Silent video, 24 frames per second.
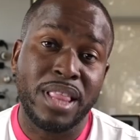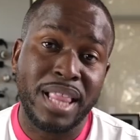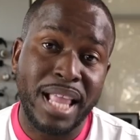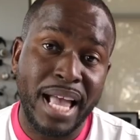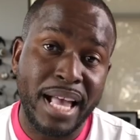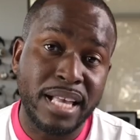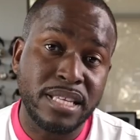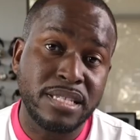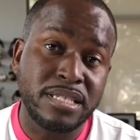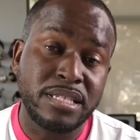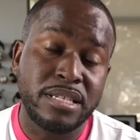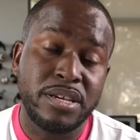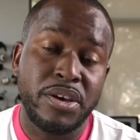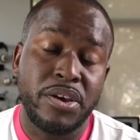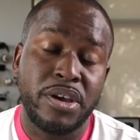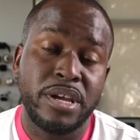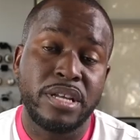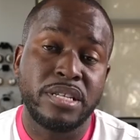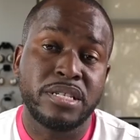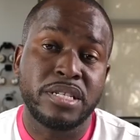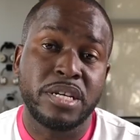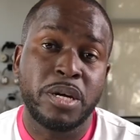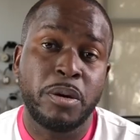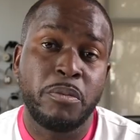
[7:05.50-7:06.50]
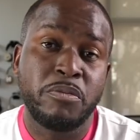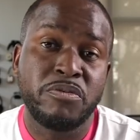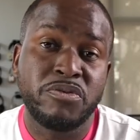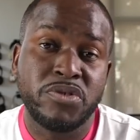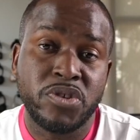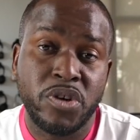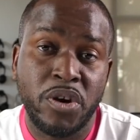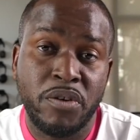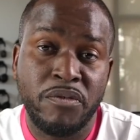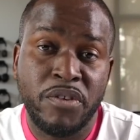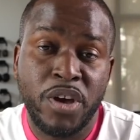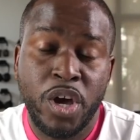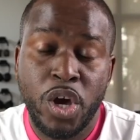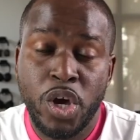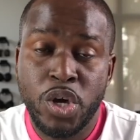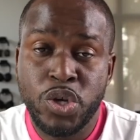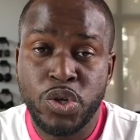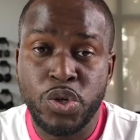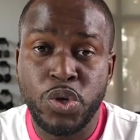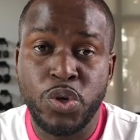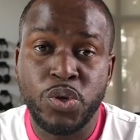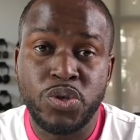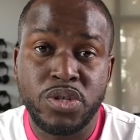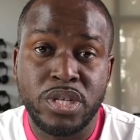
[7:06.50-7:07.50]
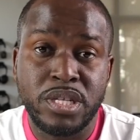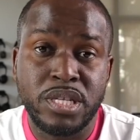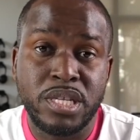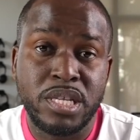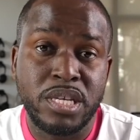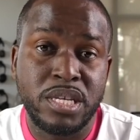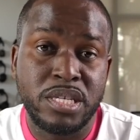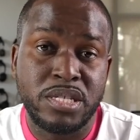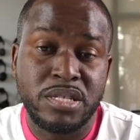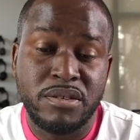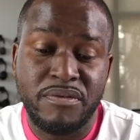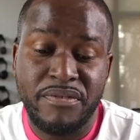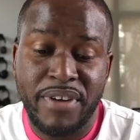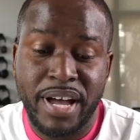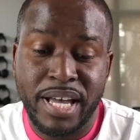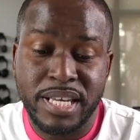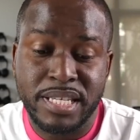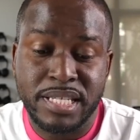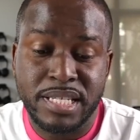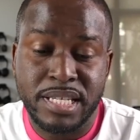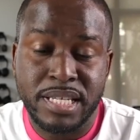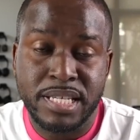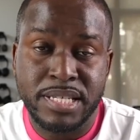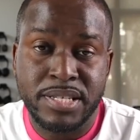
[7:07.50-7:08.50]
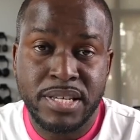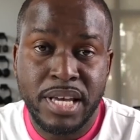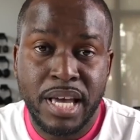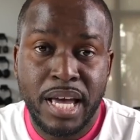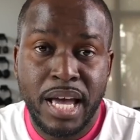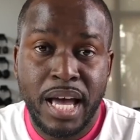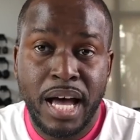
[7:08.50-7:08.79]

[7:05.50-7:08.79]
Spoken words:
last year in terms of using these devices.